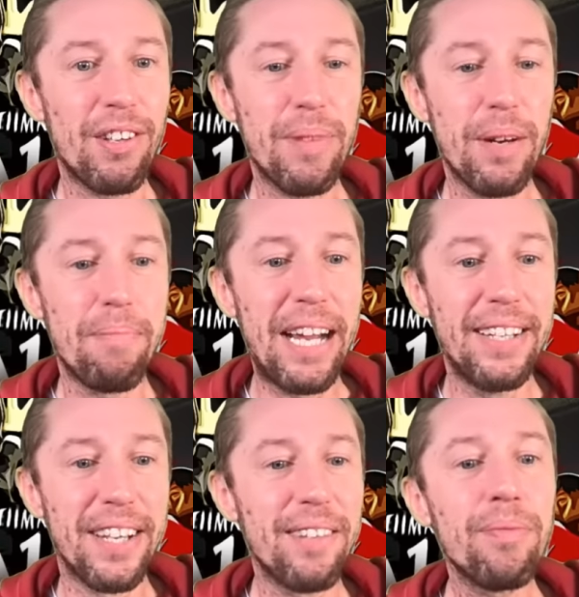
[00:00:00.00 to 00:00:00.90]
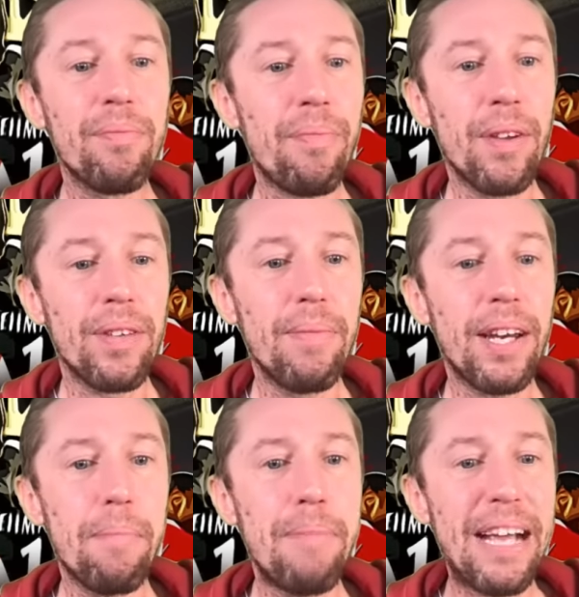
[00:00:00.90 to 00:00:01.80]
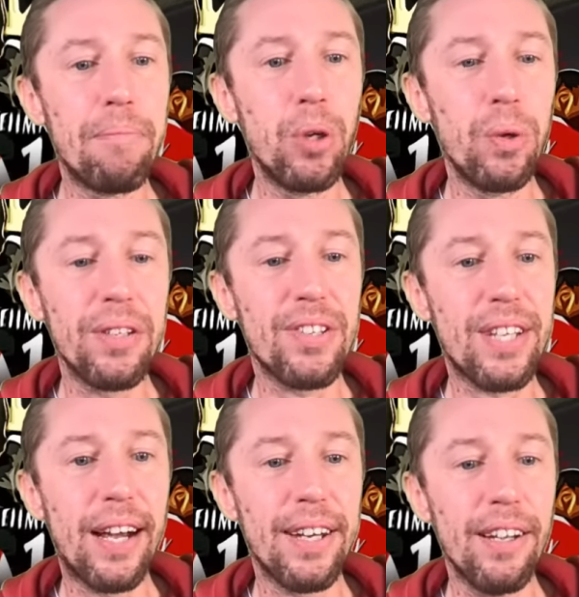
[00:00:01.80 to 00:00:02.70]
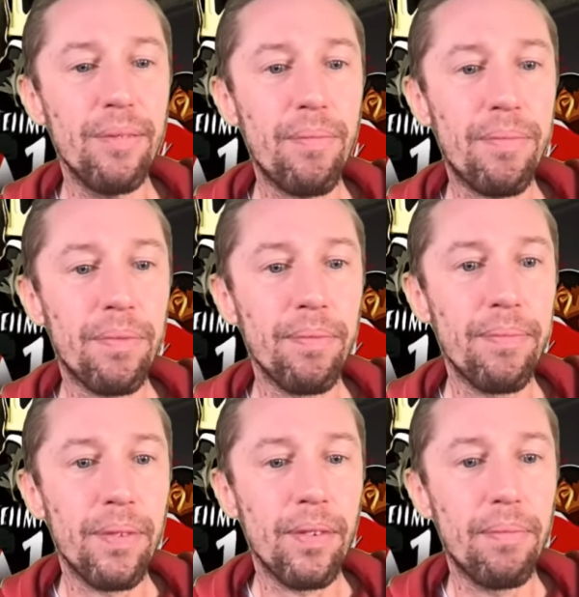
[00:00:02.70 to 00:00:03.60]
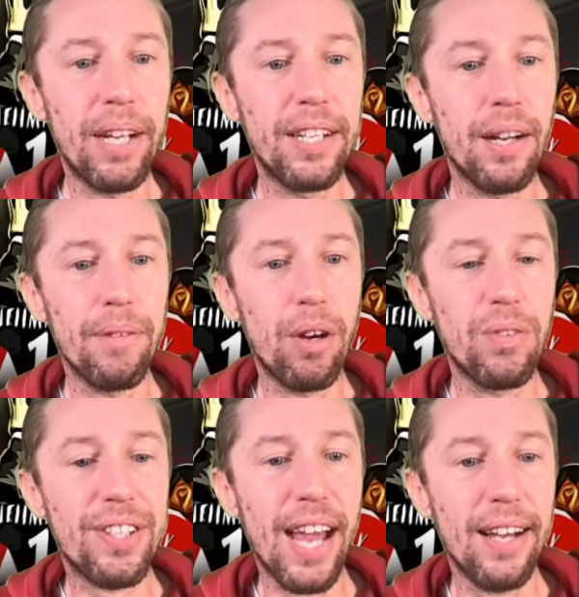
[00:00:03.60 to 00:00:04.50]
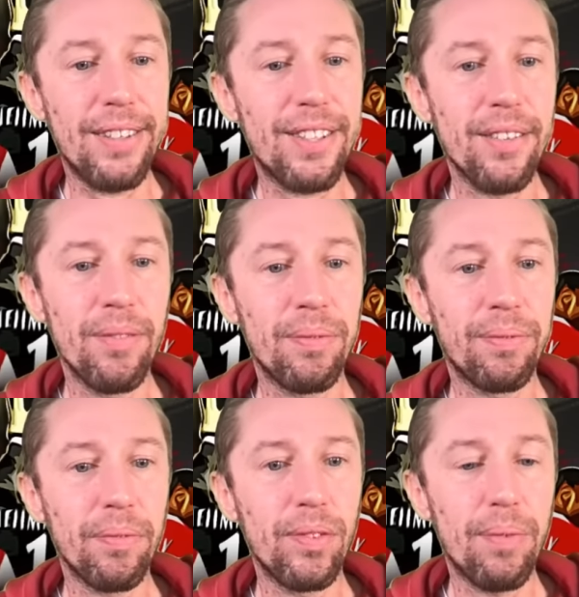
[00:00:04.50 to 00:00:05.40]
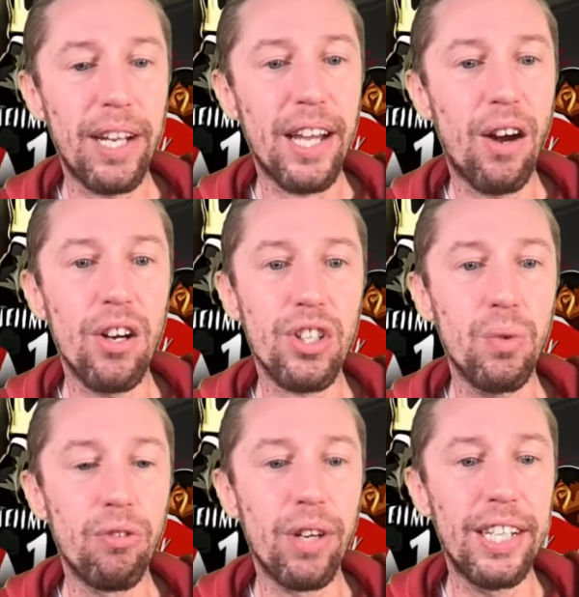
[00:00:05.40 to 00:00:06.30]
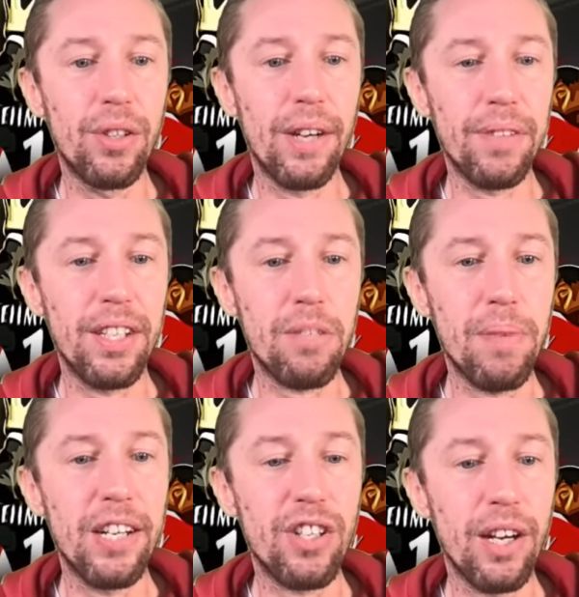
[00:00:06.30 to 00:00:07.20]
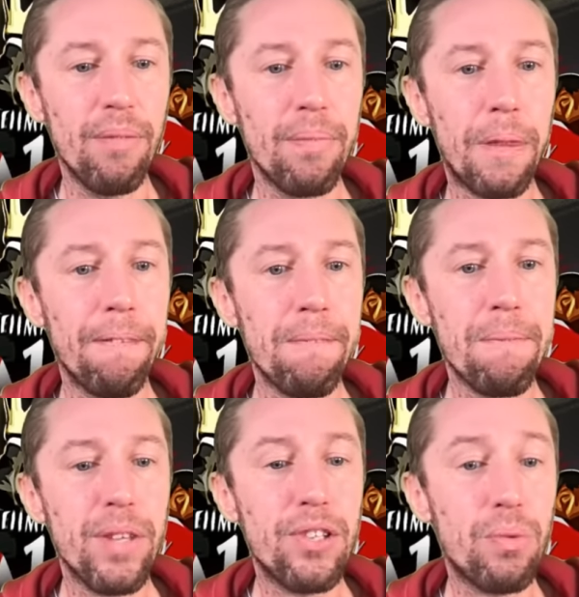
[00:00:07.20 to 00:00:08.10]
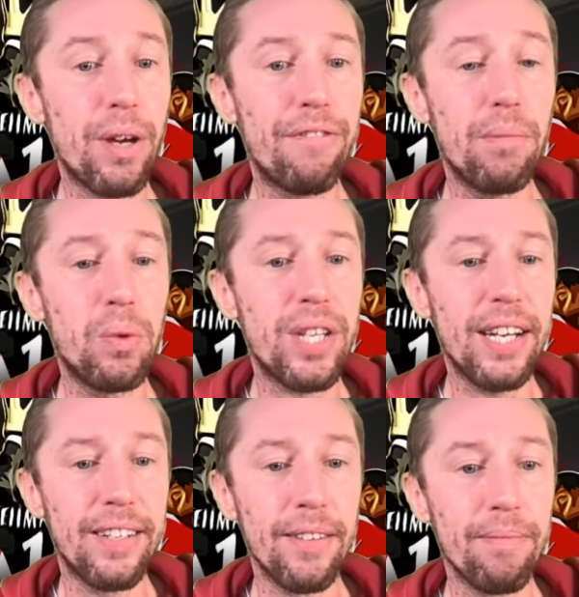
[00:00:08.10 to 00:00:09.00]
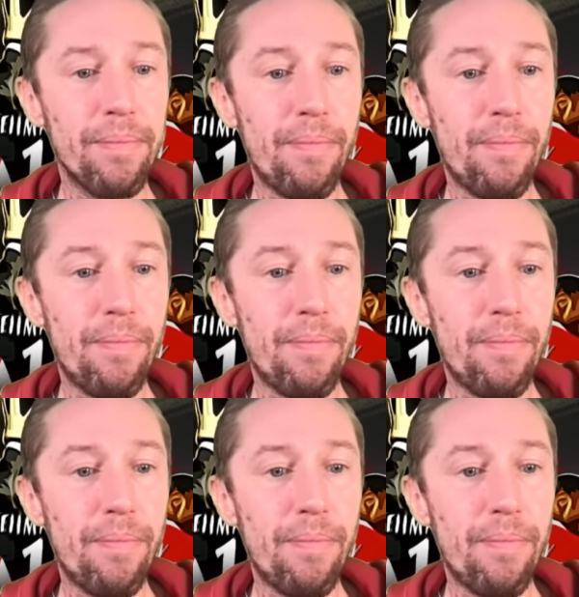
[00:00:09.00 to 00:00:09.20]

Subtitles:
It's been amazing. The amount of mega mutants out there are making up their own stats, make out Arsenal really good under this manager. This is where football's headed.